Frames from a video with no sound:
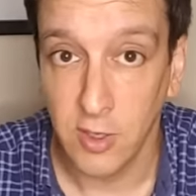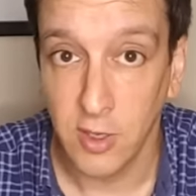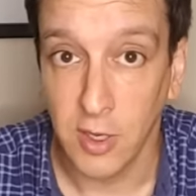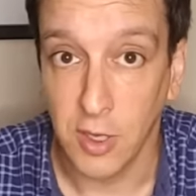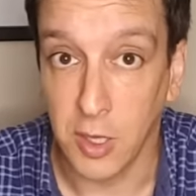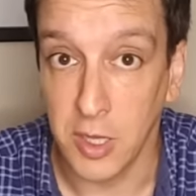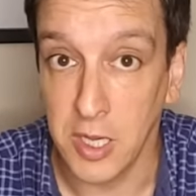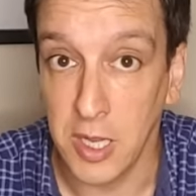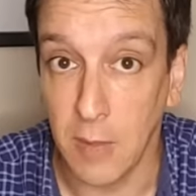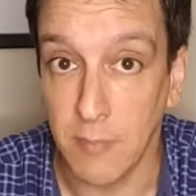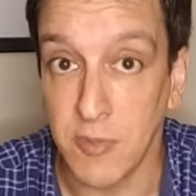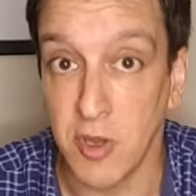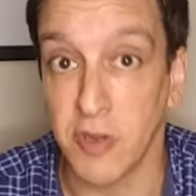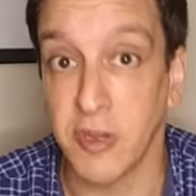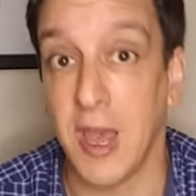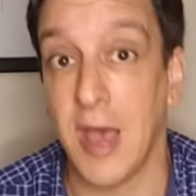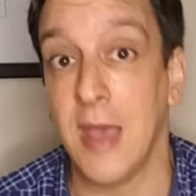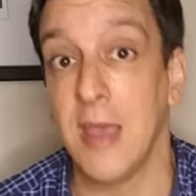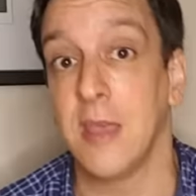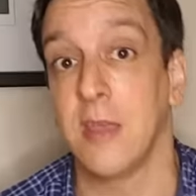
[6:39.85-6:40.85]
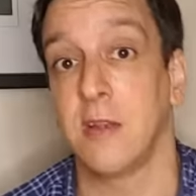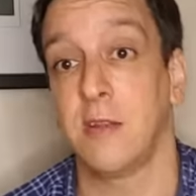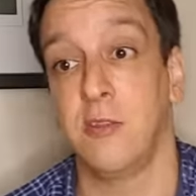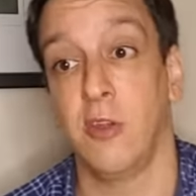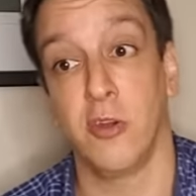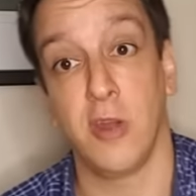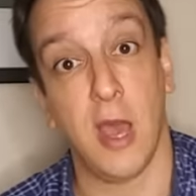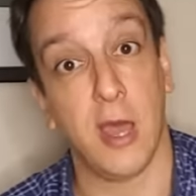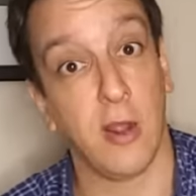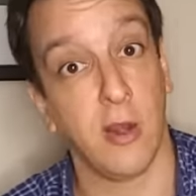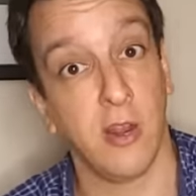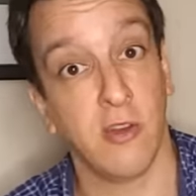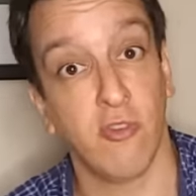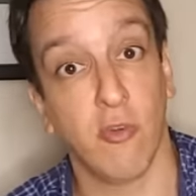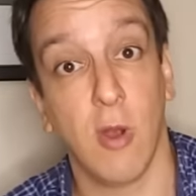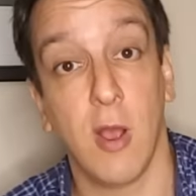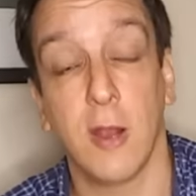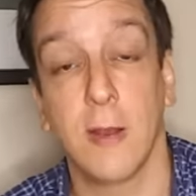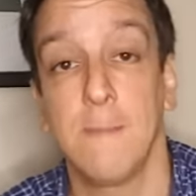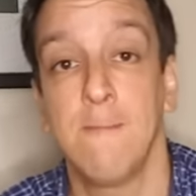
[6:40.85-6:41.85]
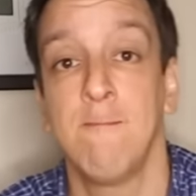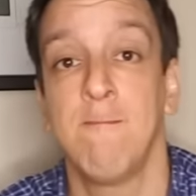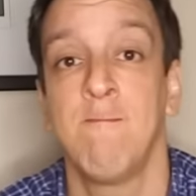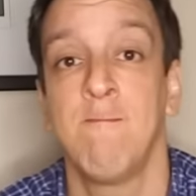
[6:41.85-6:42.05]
clean up their diet, they're not on a drug,